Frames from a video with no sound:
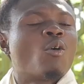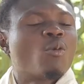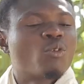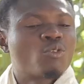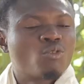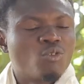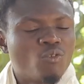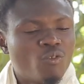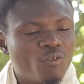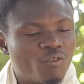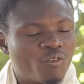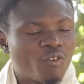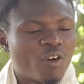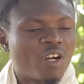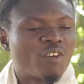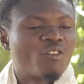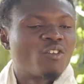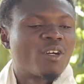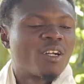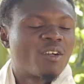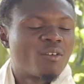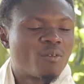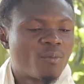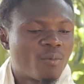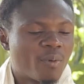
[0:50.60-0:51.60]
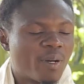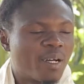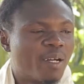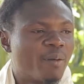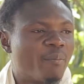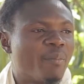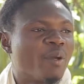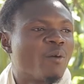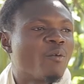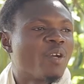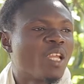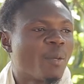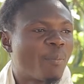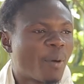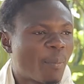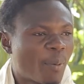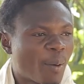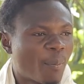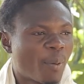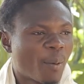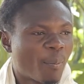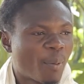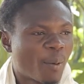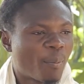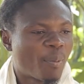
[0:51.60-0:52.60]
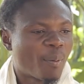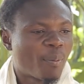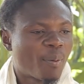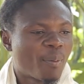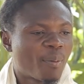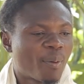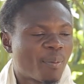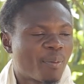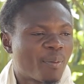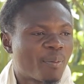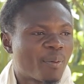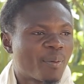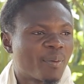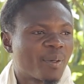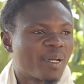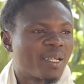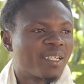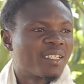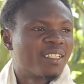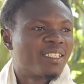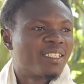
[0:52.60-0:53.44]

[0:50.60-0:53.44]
otumfu adwaro mu a meho ye papa papa papa papa